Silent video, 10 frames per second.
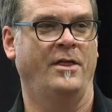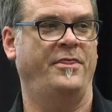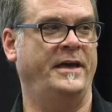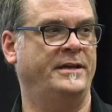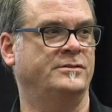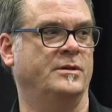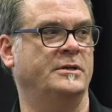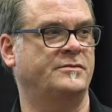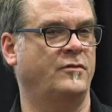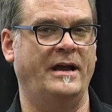Thank you so
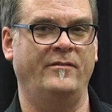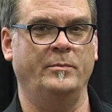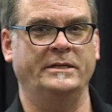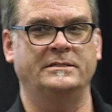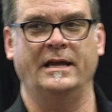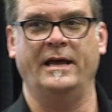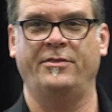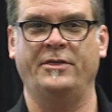much for having me today.